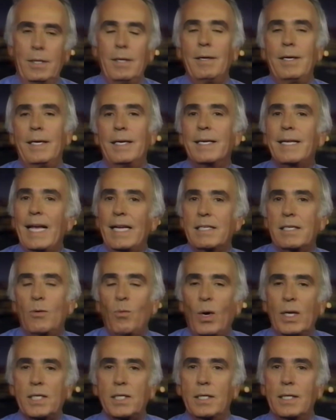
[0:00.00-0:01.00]
in case it
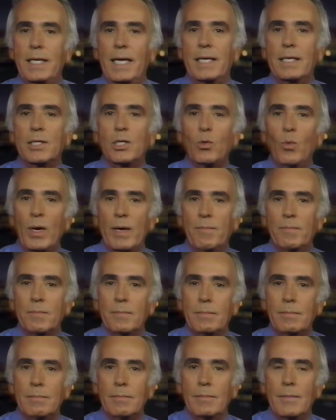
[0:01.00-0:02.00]
wants to take a swim.
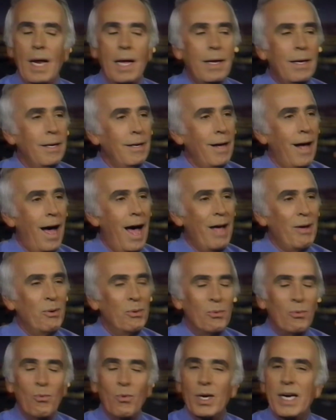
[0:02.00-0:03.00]
I
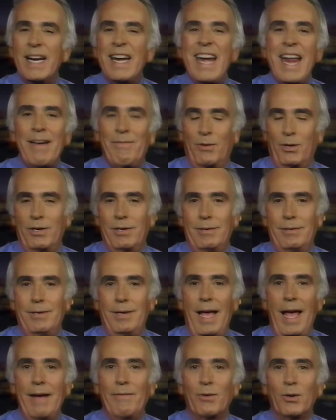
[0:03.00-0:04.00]
would never,
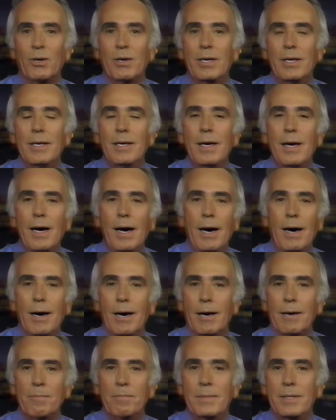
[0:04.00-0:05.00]
ever
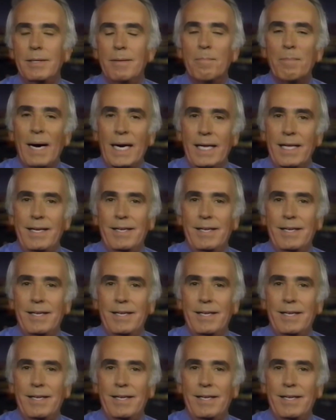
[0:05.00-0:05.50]
harm Buddy.